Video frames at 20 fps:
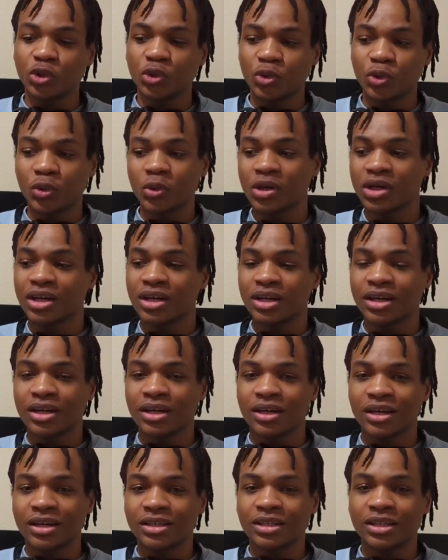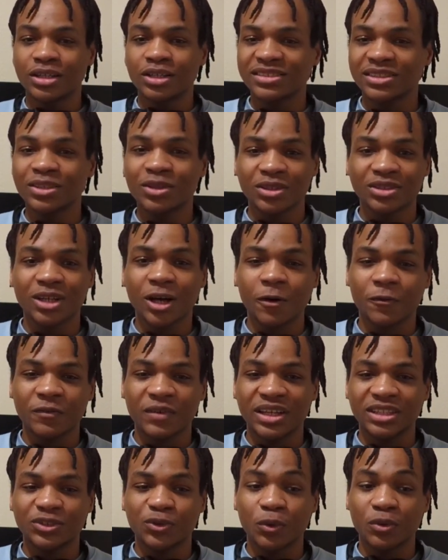to immersing
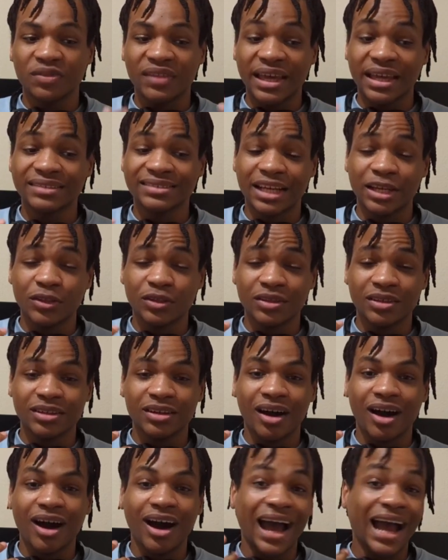yourself into things that